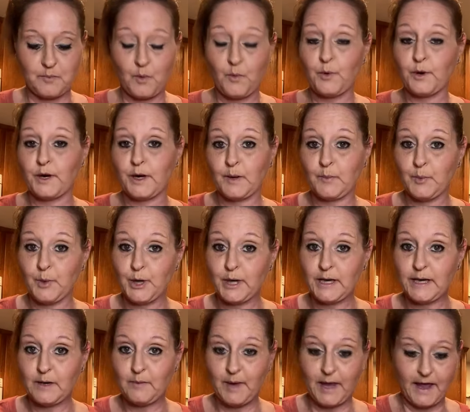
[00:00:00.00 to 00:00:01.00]
We're gonna put it
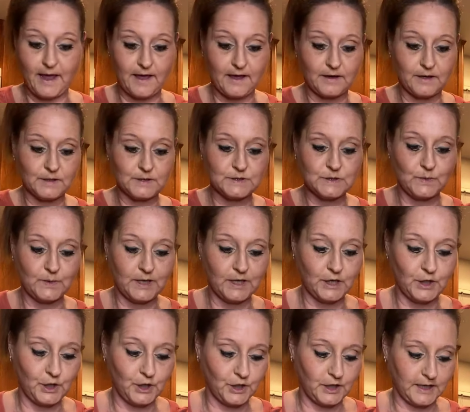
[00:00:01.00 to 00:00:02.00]
in a pan so we can
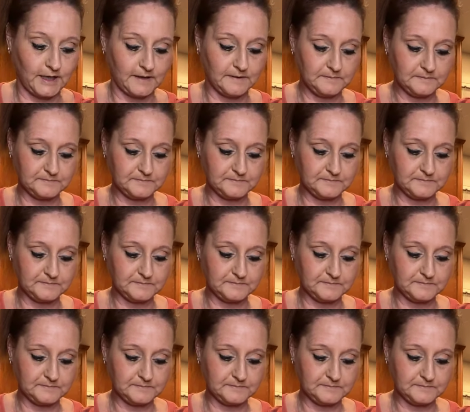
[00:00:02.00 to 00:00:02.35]
cook it.